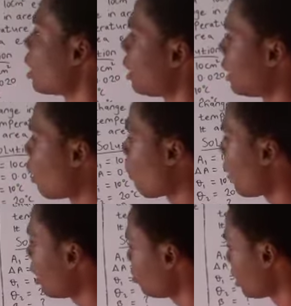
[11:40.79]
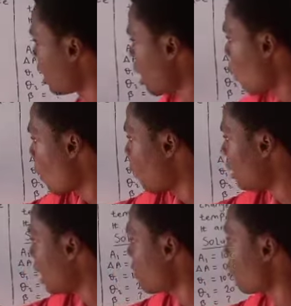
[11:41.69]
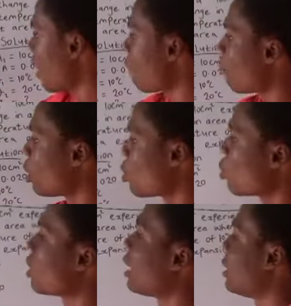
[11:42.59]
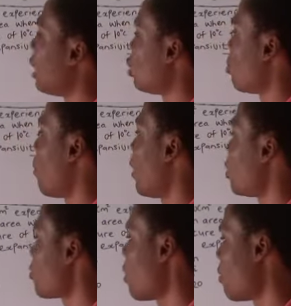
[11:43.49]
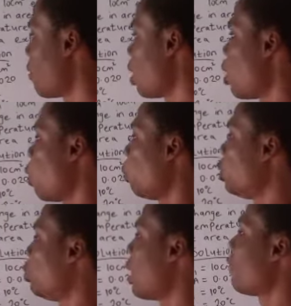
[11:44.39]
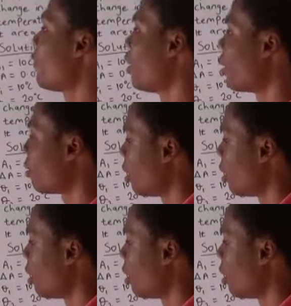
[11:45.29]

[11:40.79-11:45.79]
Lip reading: In our parameter, our beta is 5.2 times 10 raised to the power minus 5, which we have here.